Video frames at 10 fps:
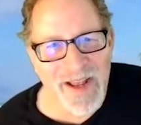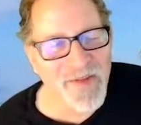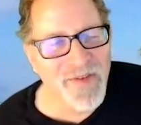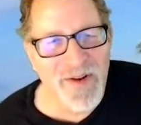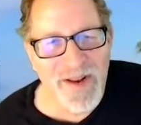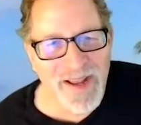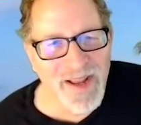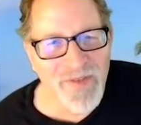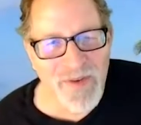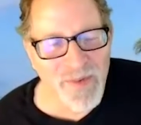If you're
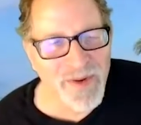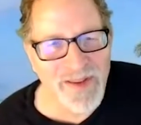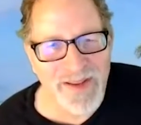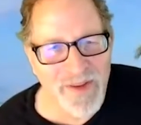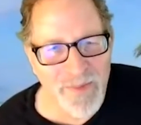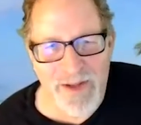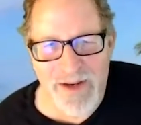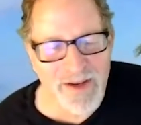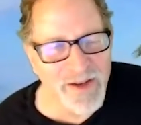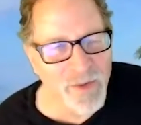if you're really
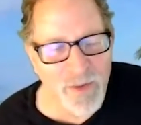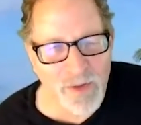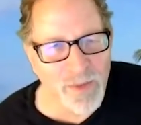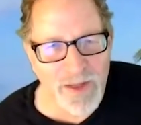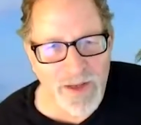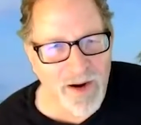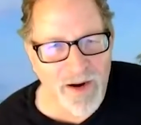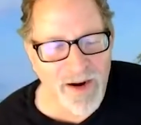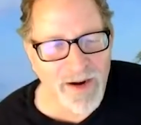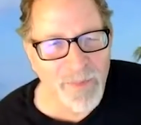committed and you work really
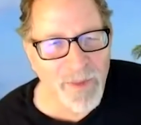hard,